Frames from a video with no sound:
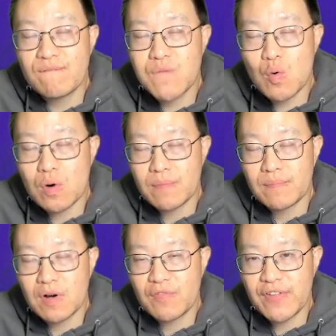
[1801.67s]
4
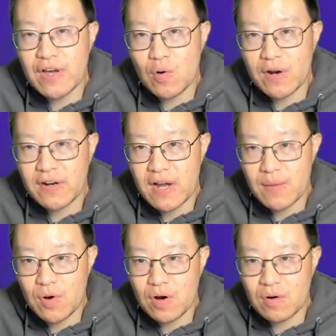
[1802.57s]
of the OSI
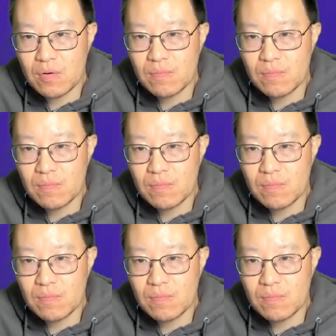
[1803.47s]
model,